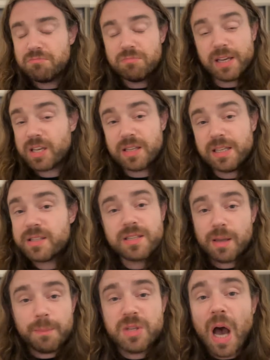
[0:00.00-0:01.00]
it's
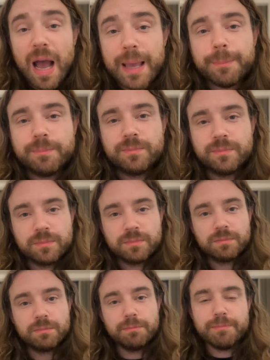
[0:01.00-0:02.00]
some time.
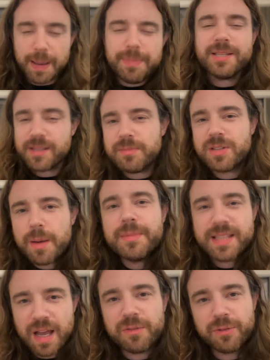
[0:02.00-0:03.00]
Maybe some time is
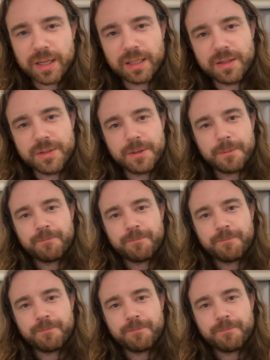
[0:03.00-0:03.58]
now for England.